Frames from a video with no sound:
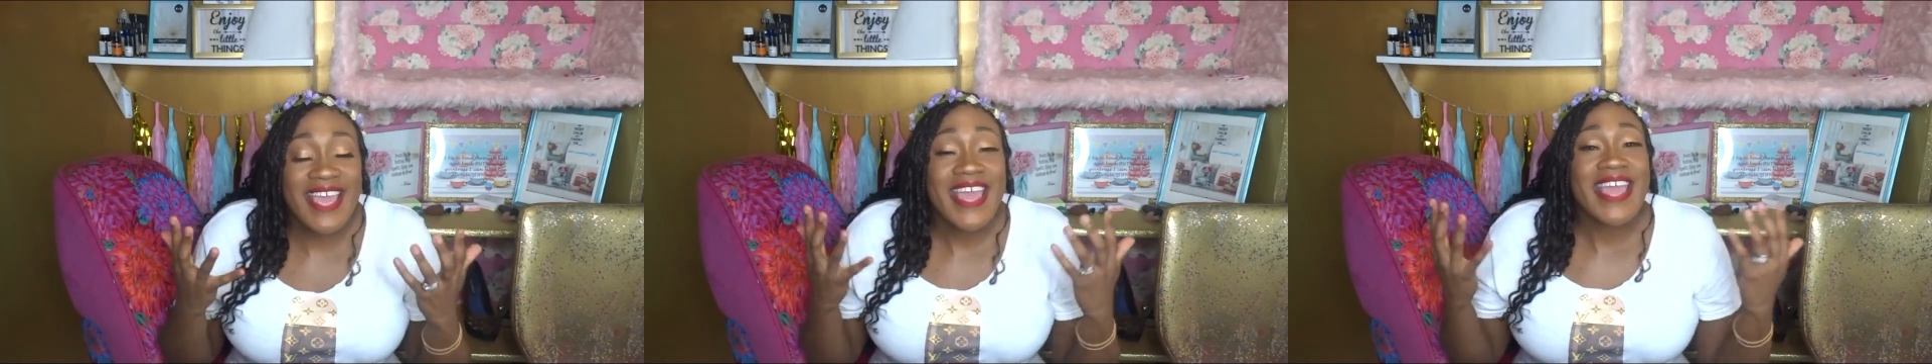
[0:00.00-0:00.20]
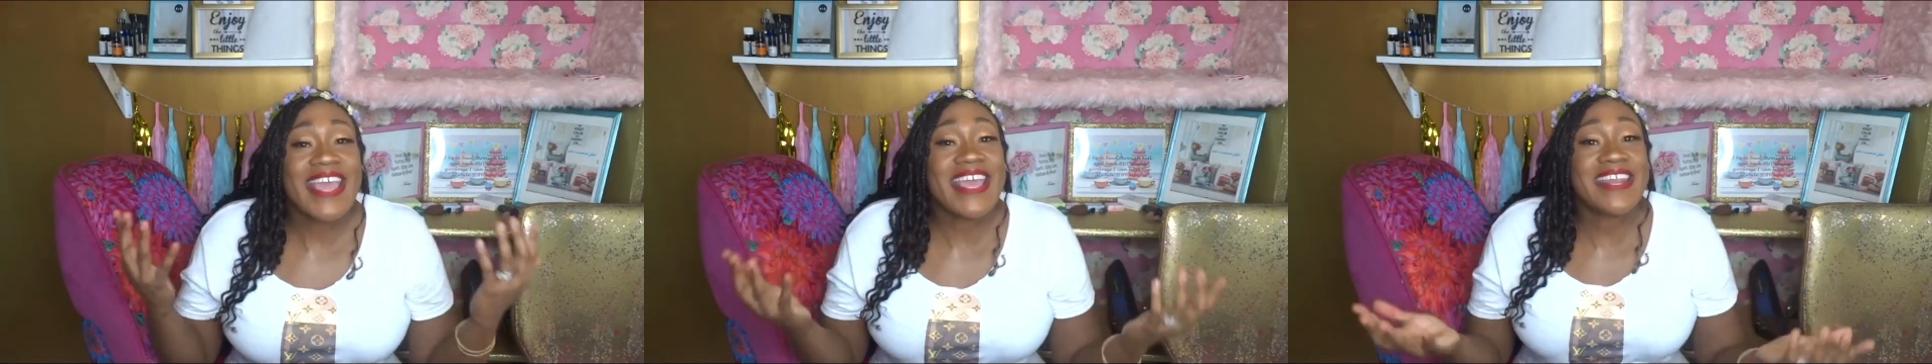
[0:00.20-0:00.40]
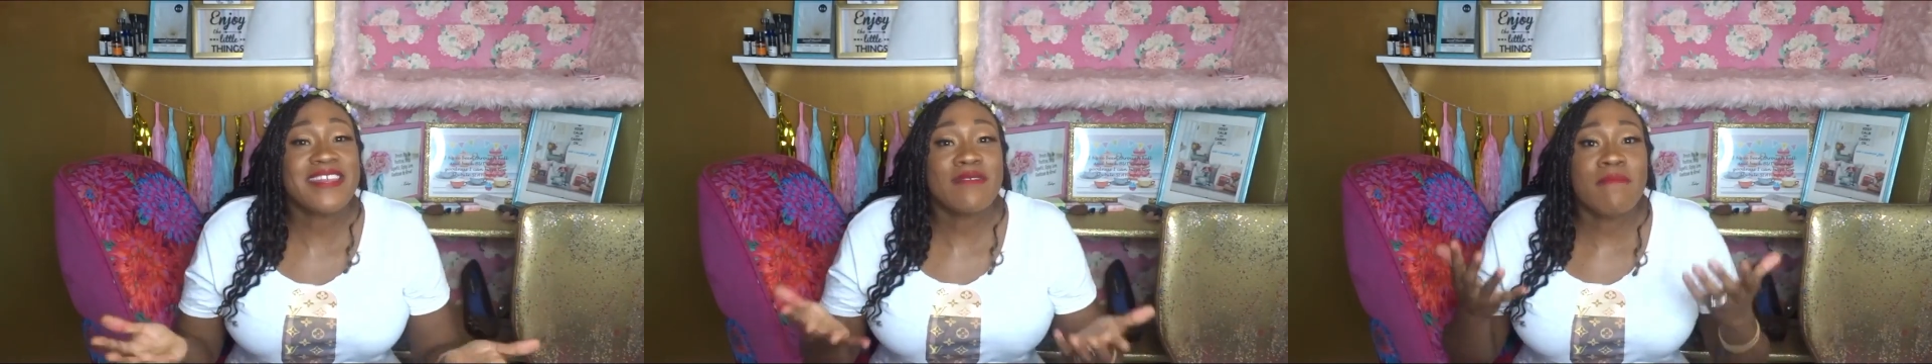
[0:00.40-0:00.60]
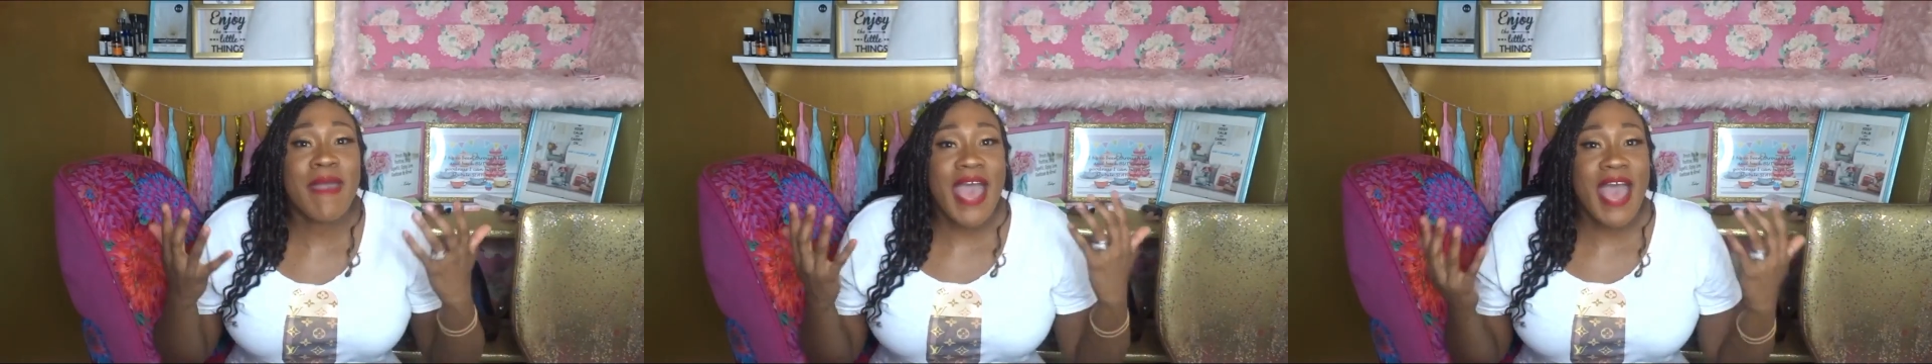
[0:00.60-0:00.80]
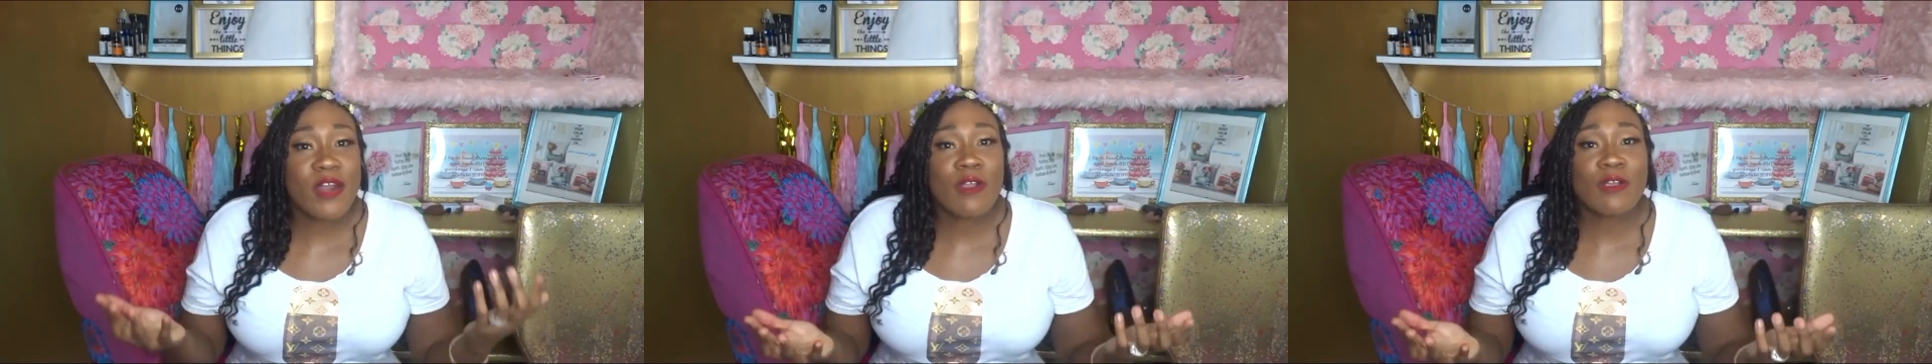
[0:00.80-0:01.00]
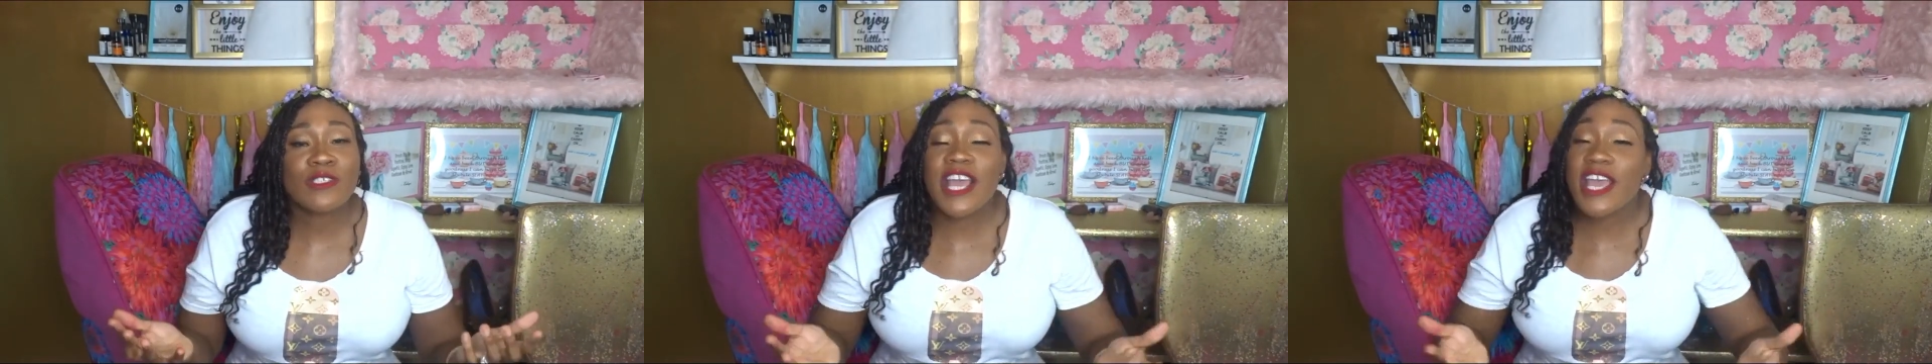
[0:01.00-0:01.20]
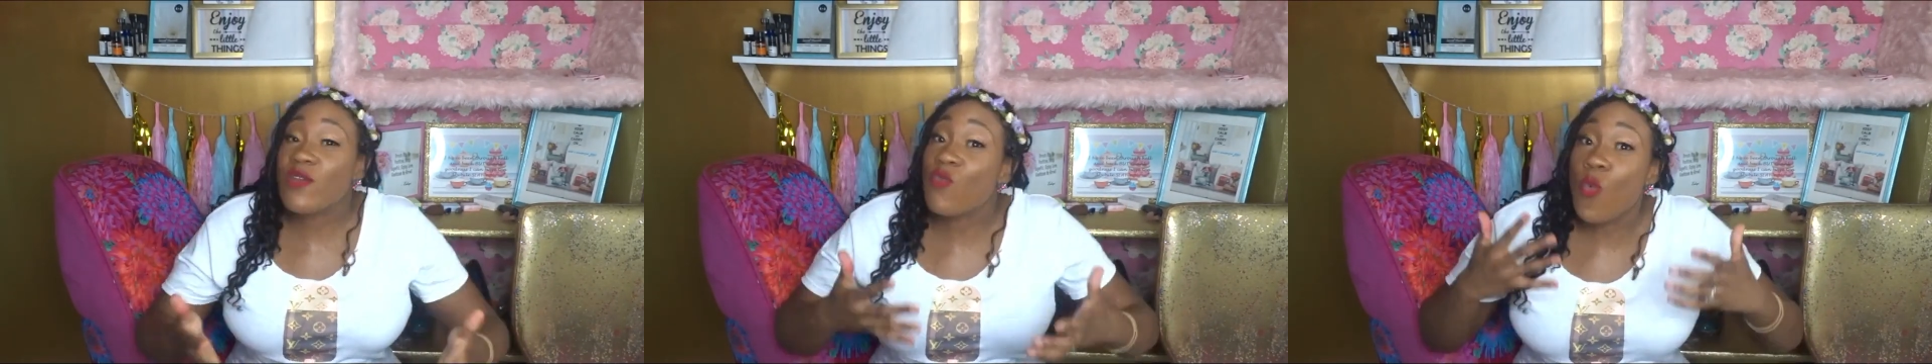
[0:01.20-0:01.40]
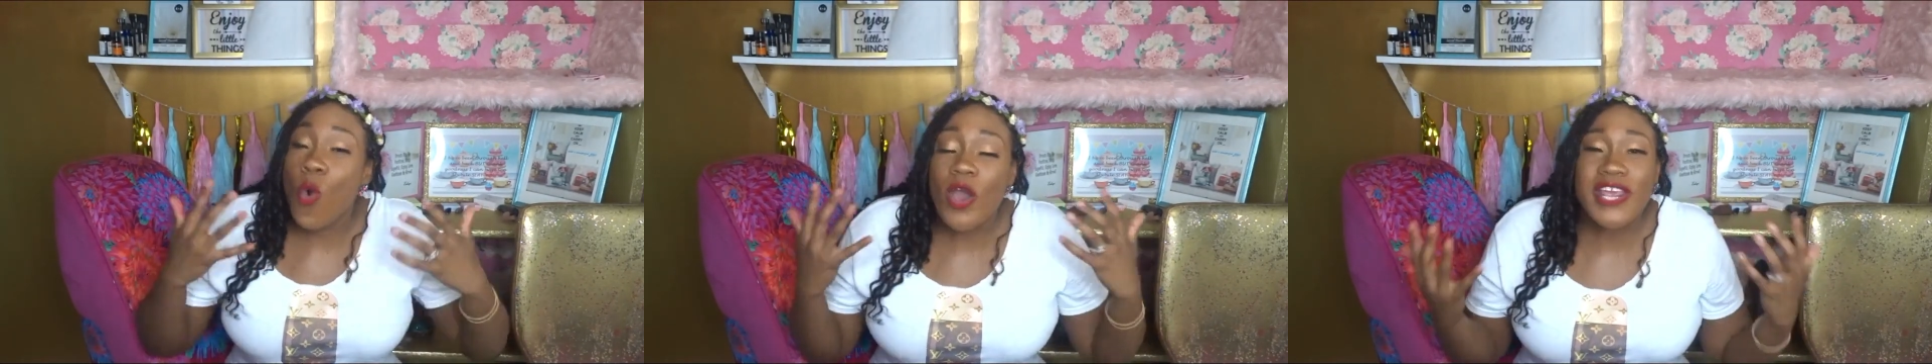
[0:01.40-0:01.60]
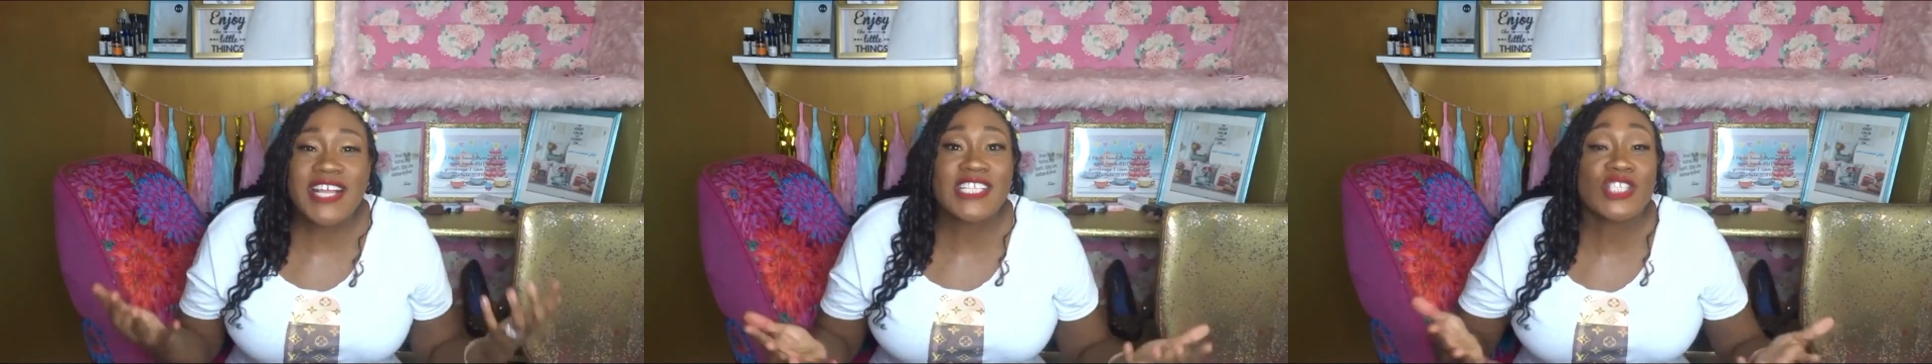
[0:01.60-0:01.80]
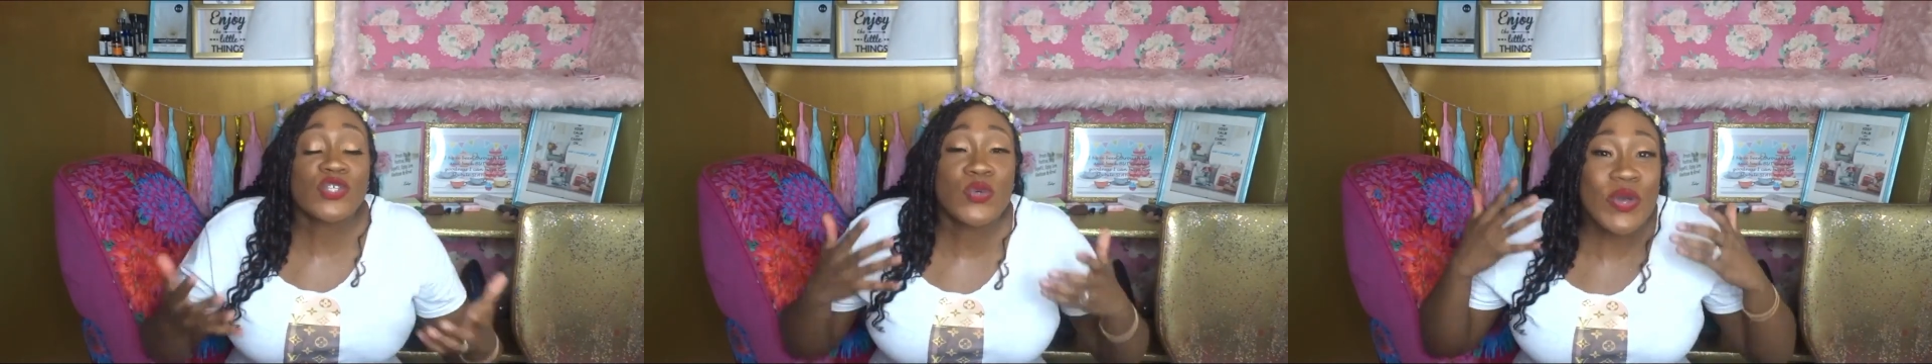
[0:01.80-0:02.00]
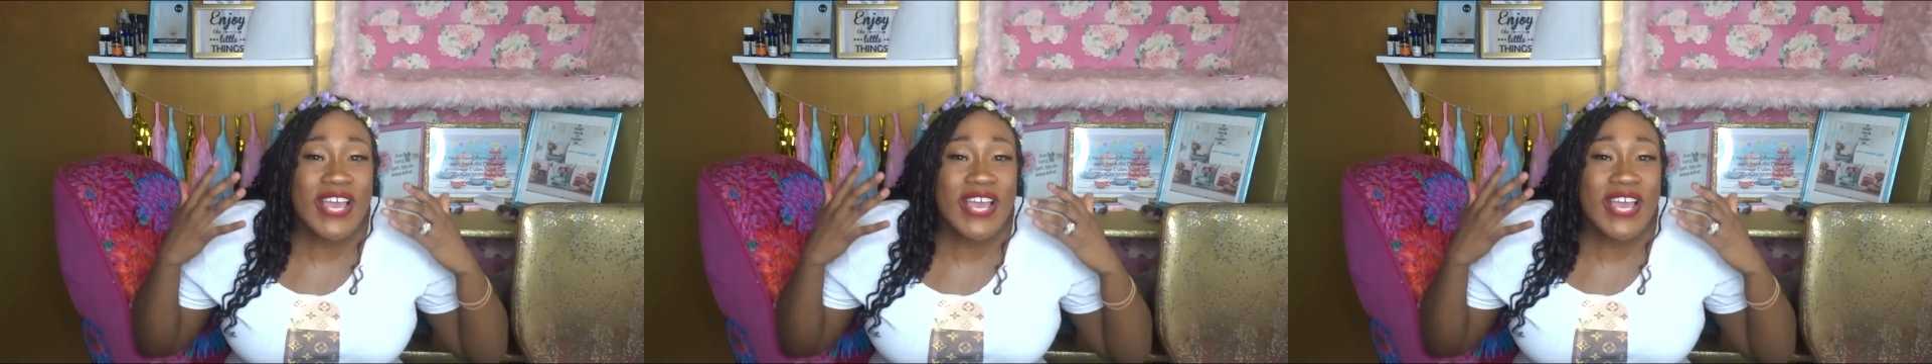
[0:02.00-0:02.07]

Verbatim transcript: hidden matters and wanting to